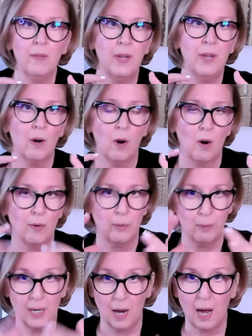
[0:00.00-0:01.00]
There are
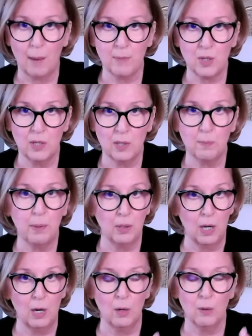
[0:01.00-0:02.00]
three options
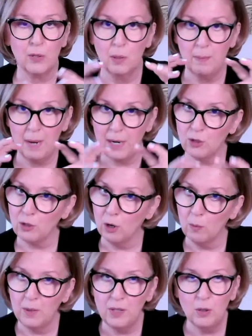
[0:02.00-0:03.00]
below, so make
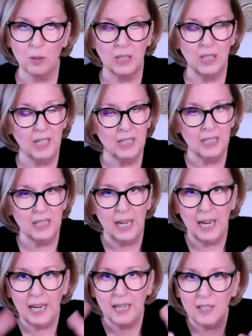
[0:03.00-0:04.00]
sure when you click a
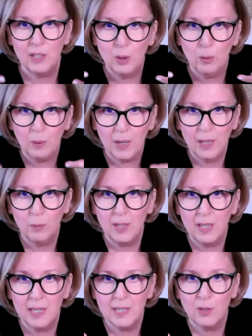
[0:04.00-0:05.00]
link that you read
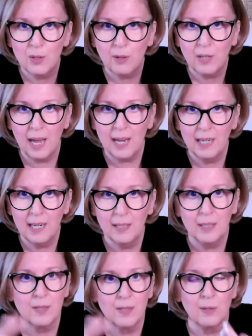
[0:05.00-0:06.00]
what it is you're getting
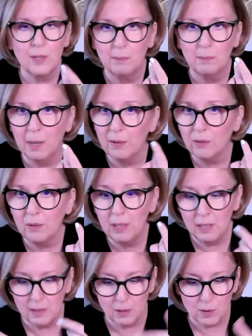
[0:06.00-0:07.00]
because there's a
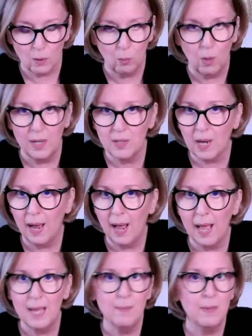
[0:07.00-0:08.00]
monthly, there's a
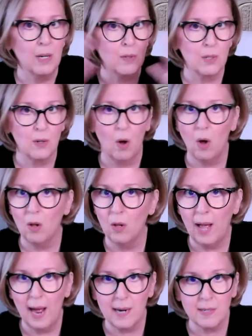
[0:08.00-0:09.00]
one-time, there's an
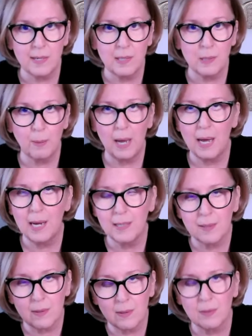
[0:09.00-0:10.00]
all-access
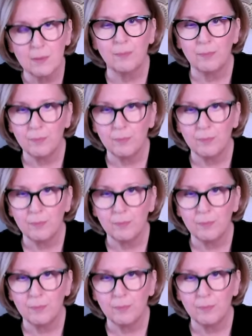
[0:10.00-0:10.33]
pass.